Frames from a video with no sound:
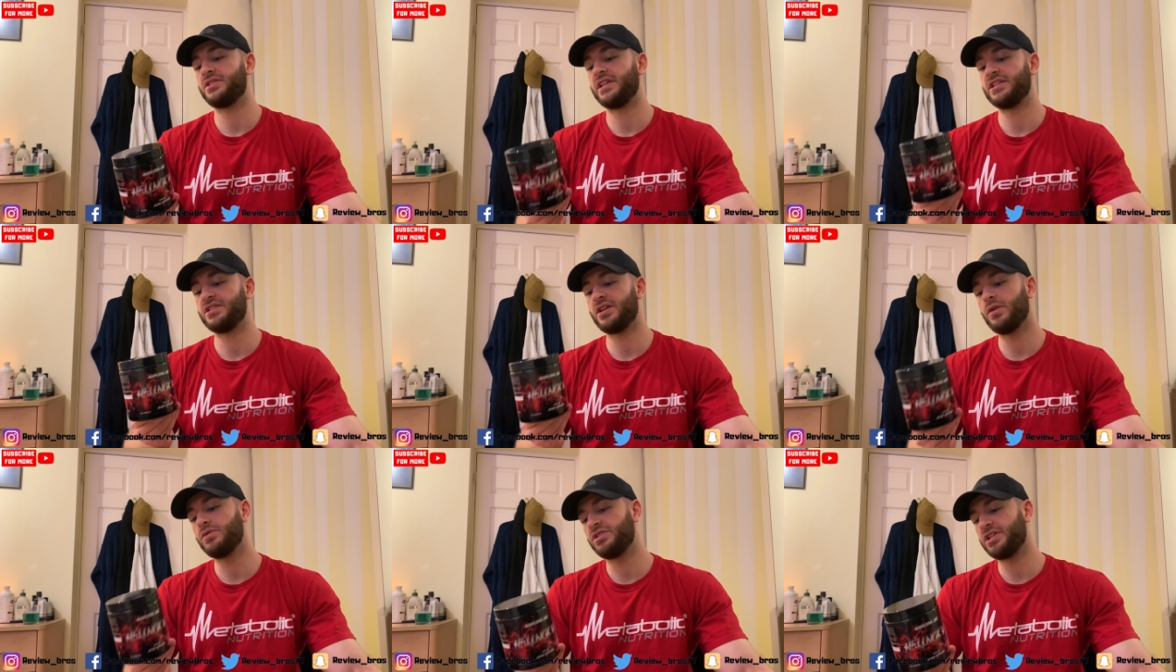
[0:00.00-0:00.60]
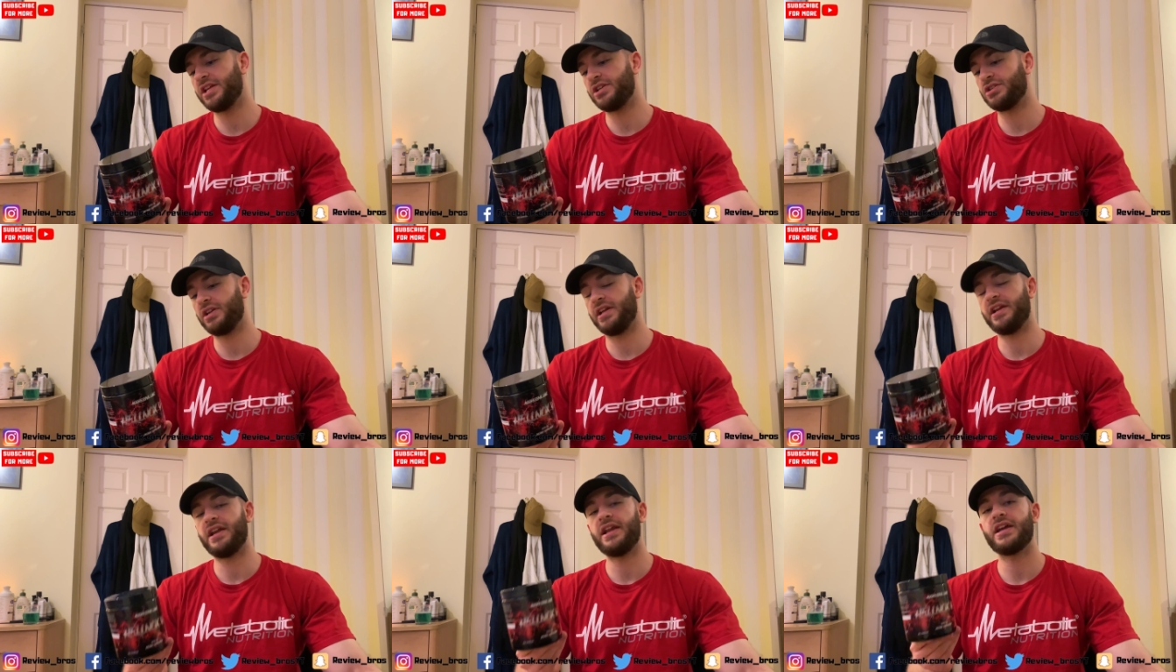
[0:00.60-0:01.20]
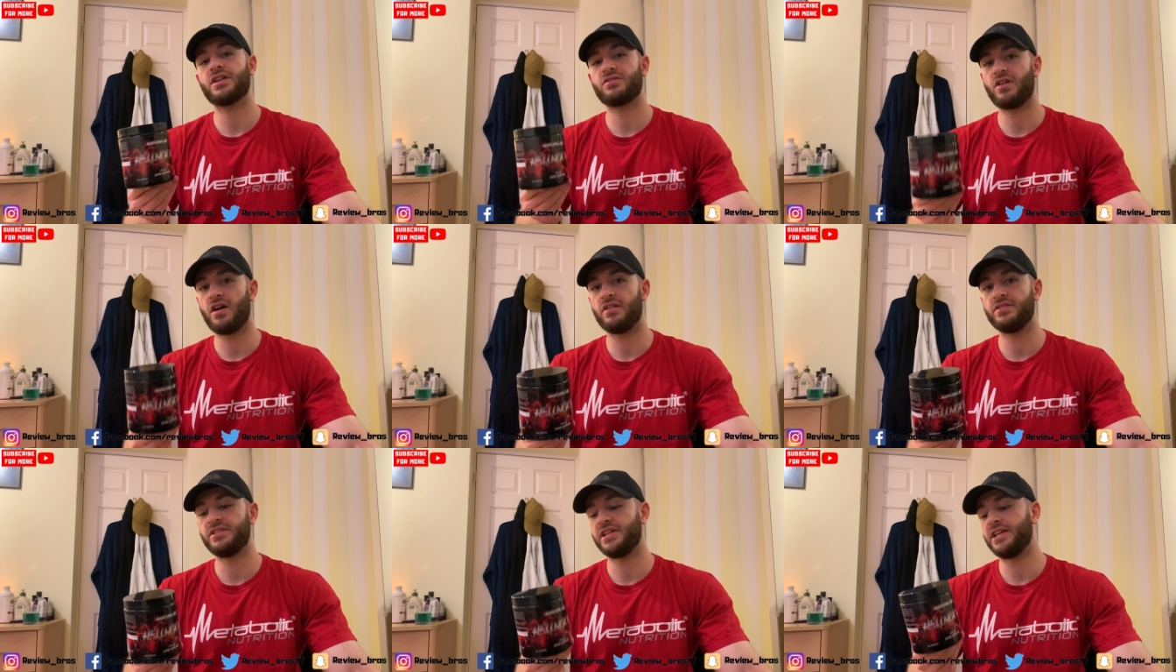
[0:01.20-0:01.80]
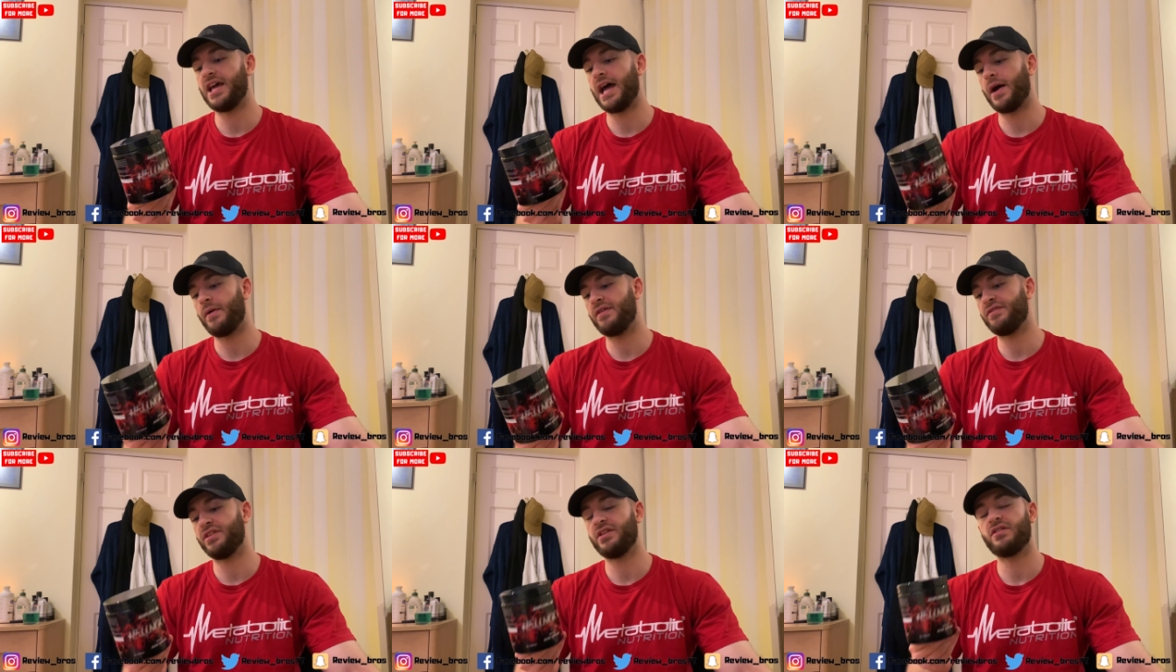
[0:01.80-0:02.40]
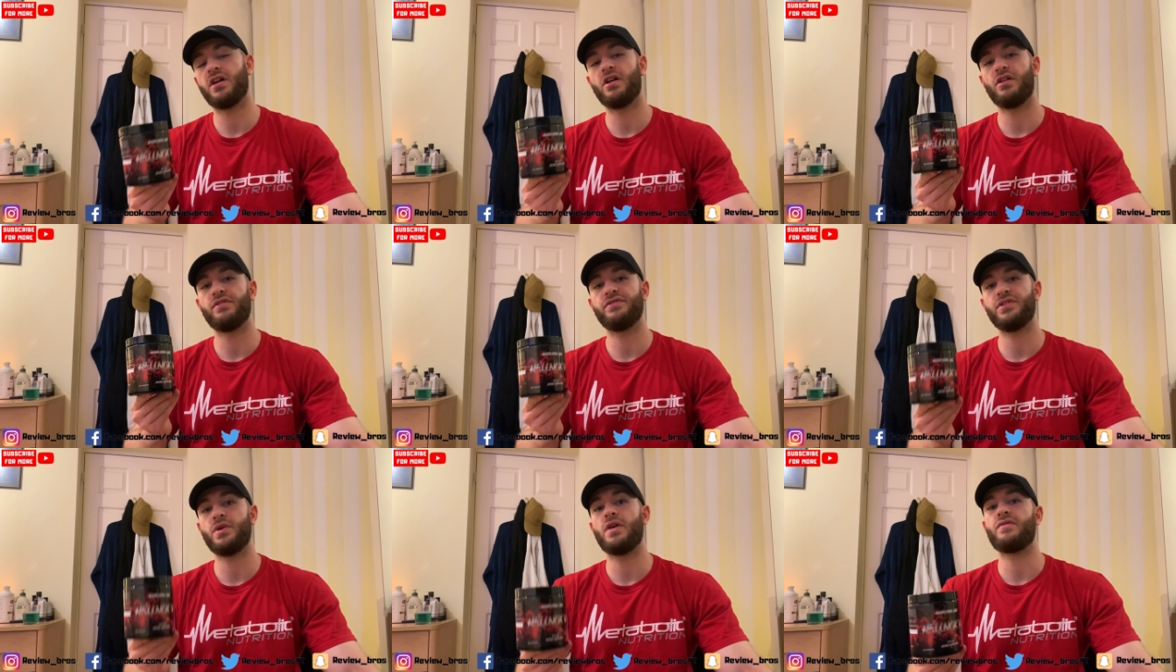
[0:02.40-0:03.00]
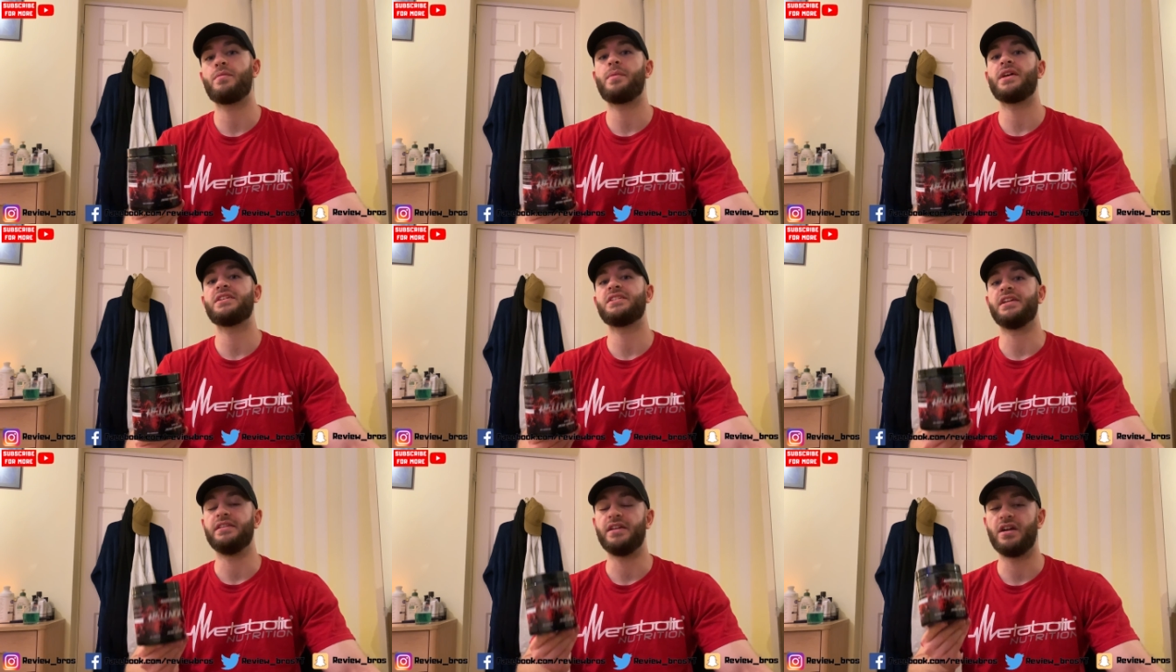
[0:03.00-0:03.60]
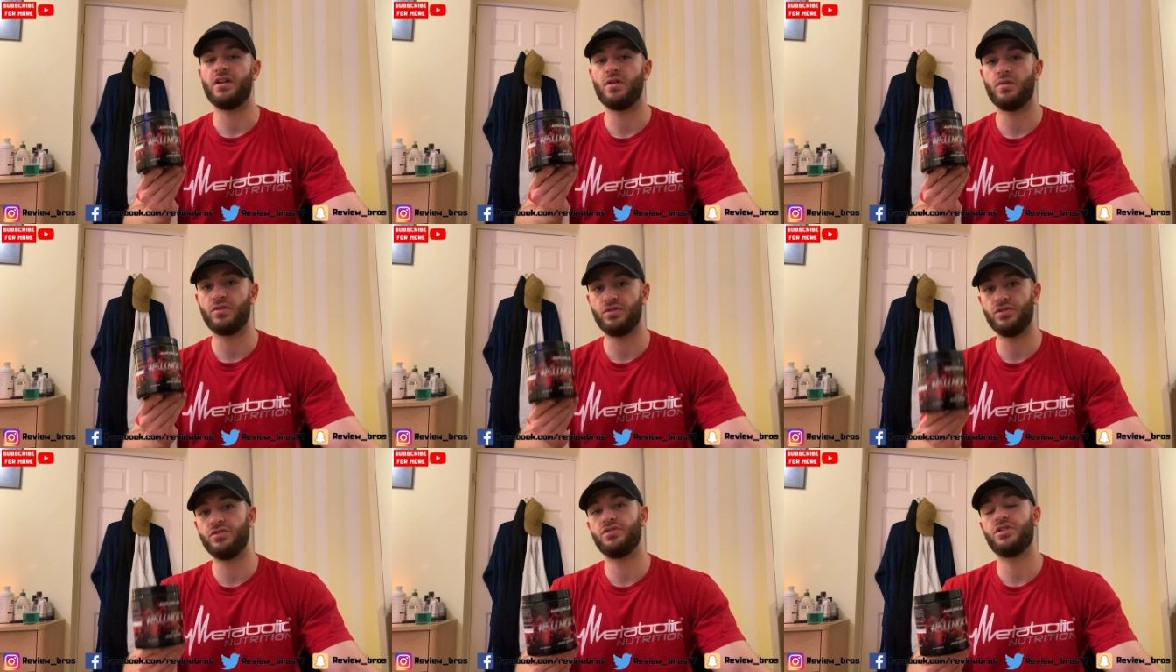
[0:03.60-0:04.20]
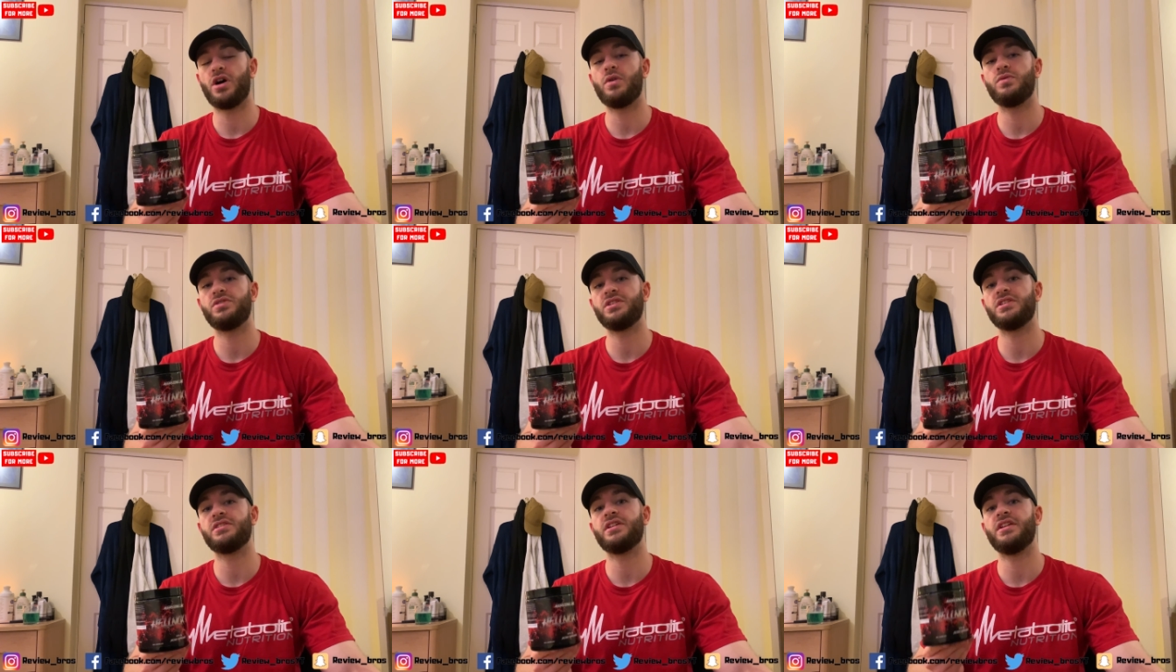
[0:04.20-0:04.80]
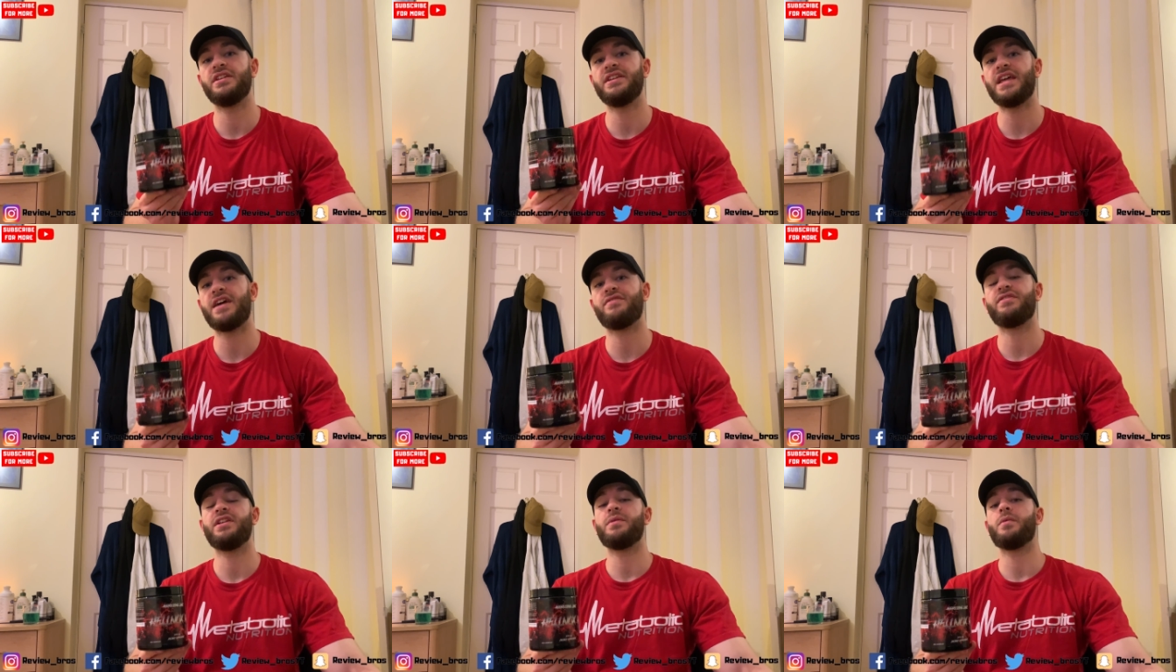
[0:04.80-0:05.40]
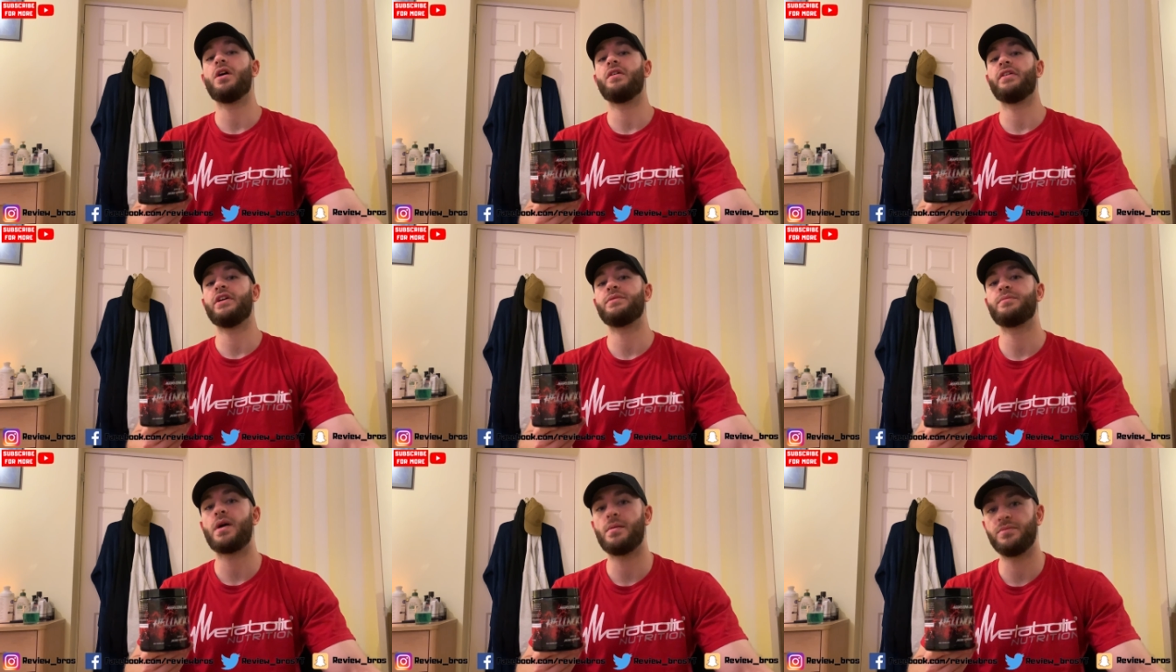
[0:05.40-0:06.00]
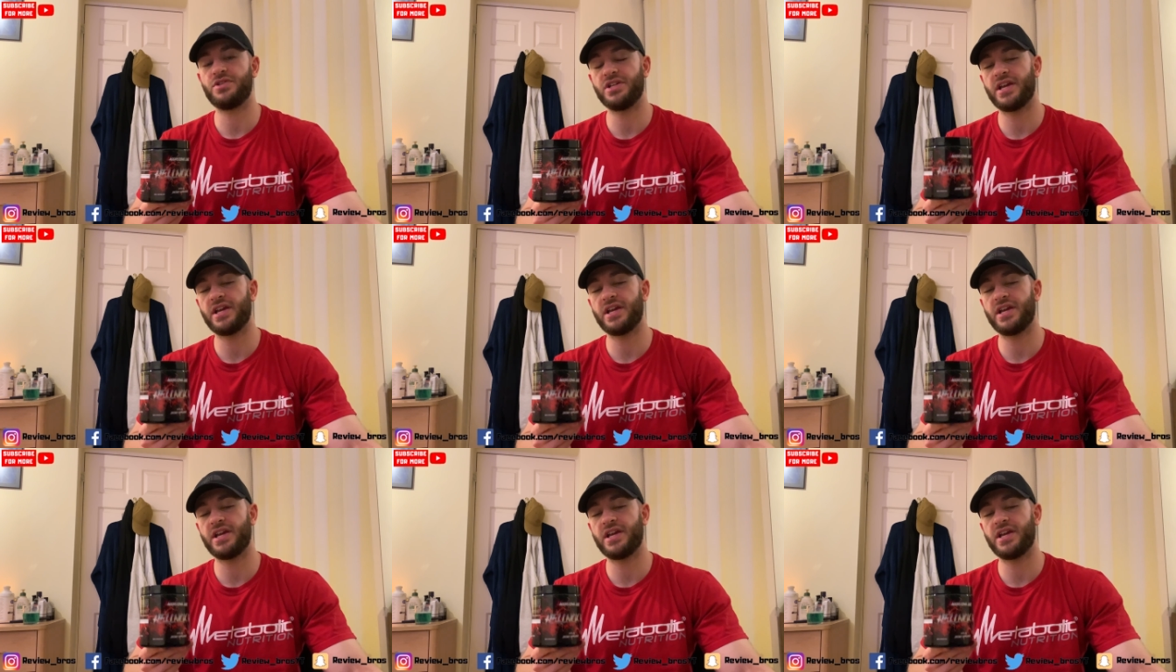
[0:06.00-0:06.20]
There's no citrulline in it, granted. However, there are a few other bits in there at good doses that definitely work those pumps.